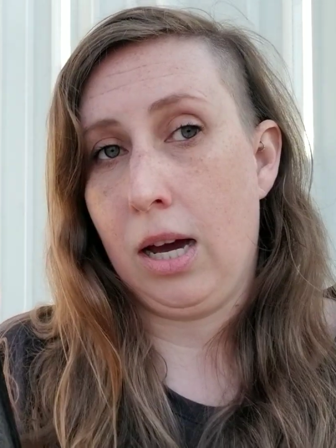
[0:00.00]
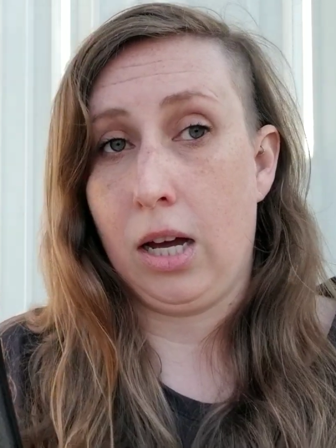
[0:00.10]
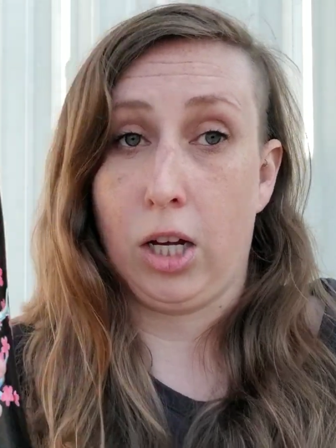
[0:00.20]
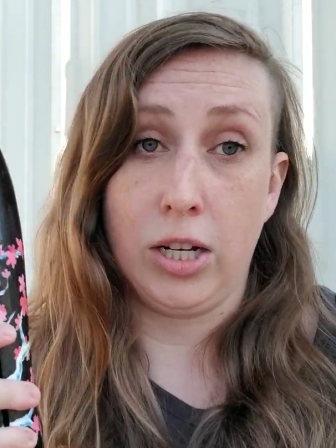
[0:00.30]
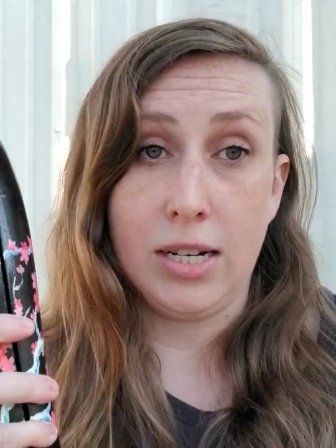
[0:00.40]

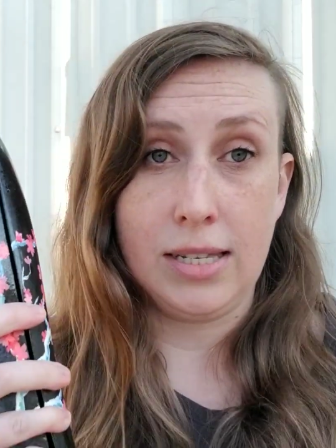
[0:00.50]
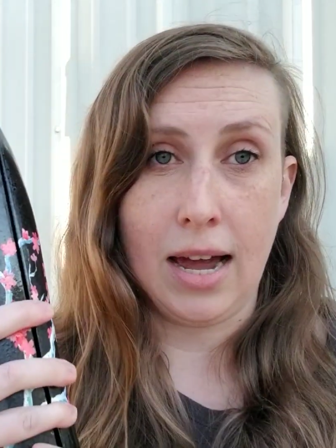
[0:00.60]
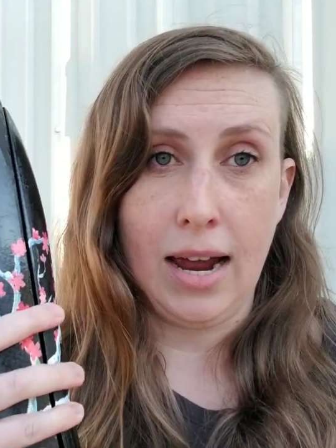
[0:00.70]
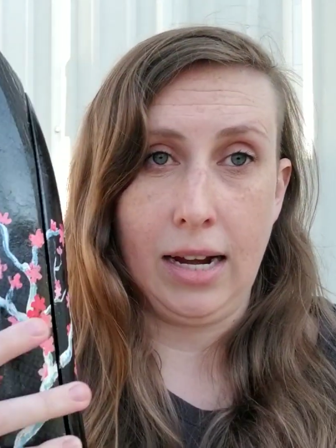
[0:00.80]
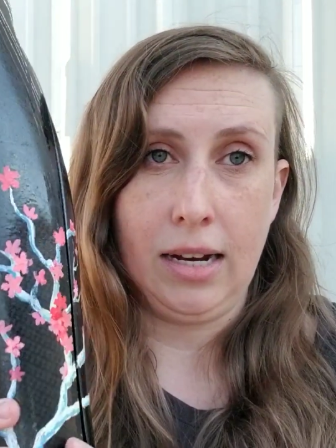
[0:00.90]
a good
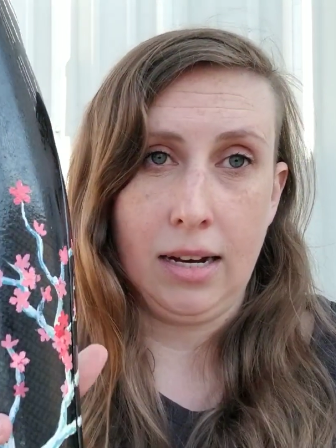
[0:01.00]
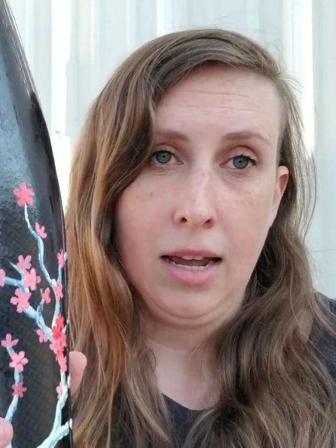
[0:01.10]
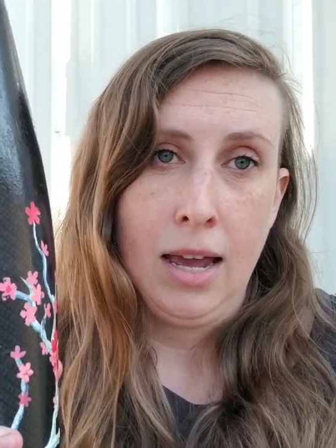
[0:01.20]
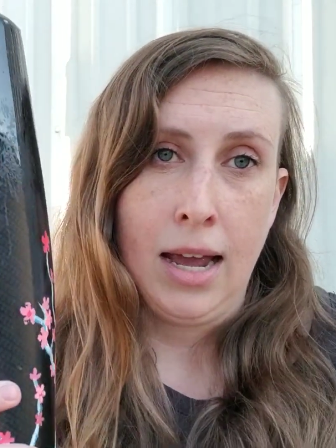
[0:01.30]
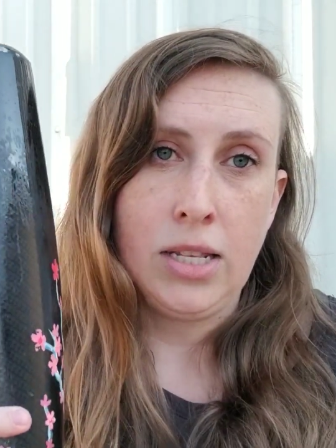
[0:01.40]
design, and
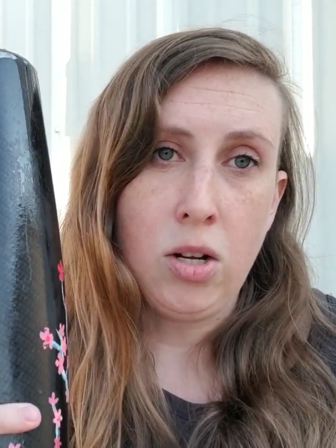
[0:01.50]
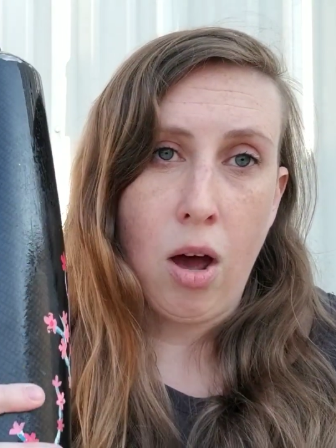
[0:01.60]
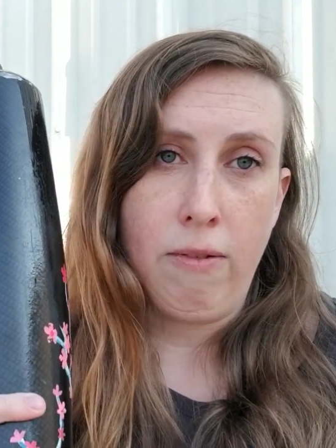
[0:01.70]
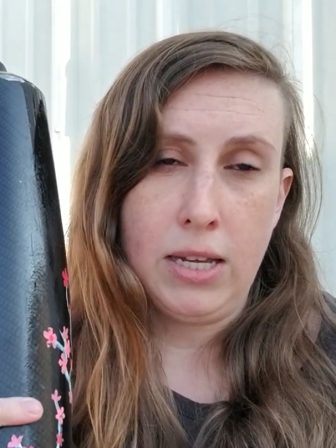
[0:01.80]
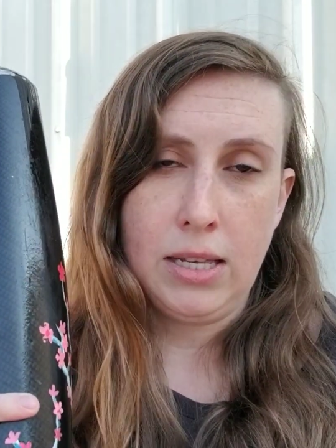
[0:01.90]
it's still
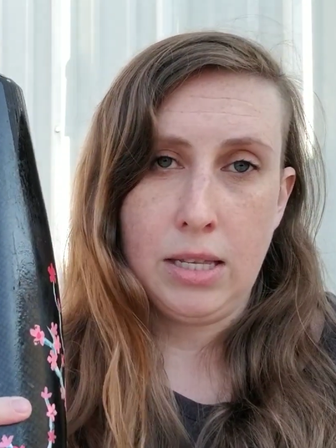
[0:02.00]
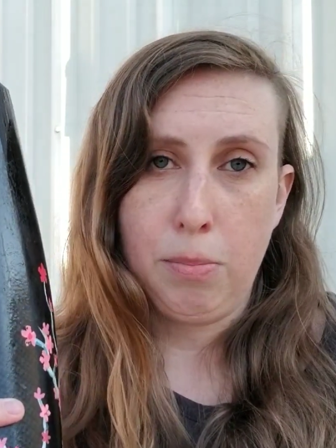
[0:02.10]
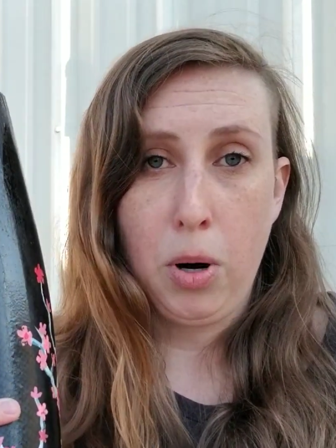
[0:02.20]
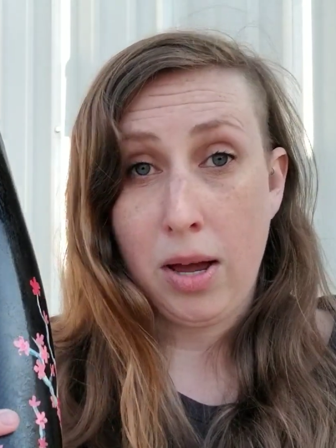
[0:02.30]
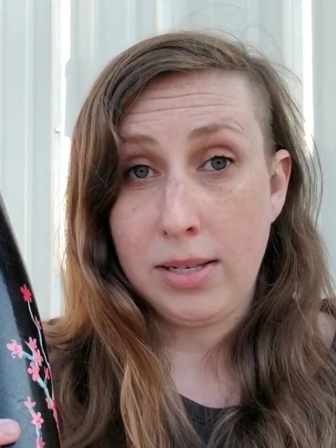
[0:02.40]
obvious it's a
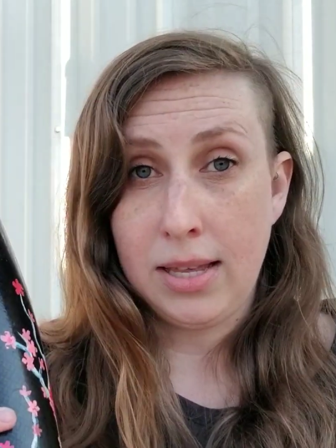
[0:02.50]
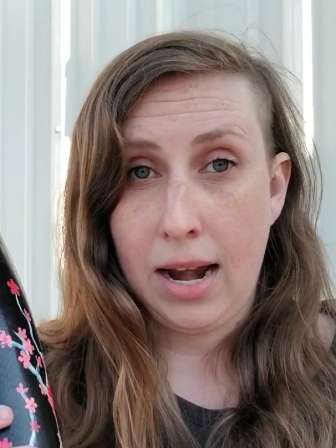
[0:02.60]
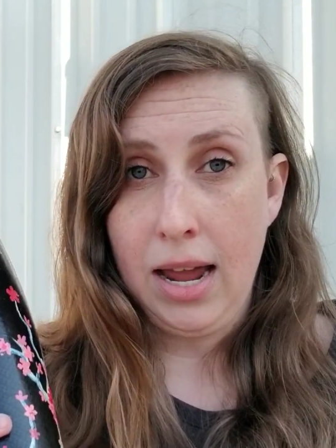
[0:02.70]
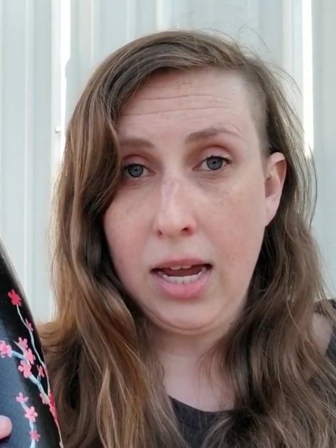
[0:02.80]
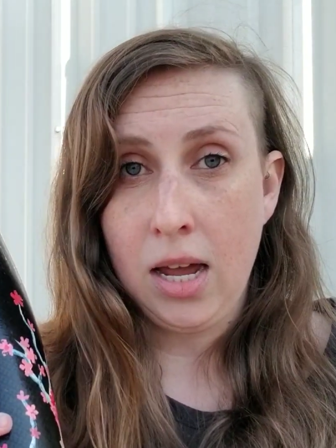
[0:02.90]

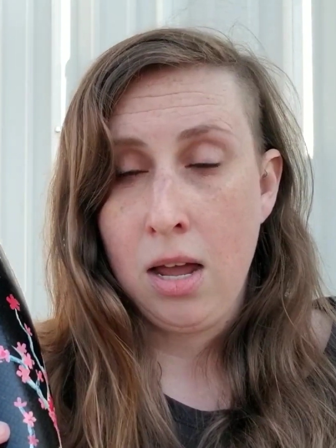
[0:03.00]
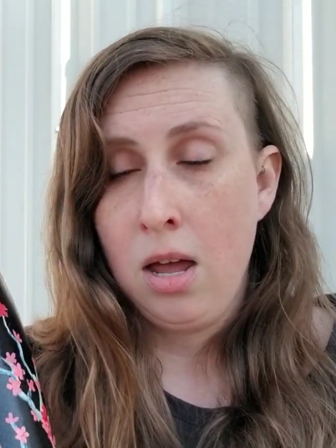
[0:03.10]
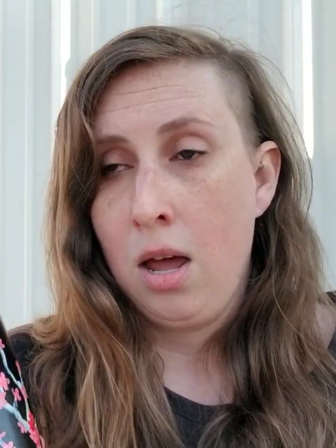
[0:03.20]
prosthetic,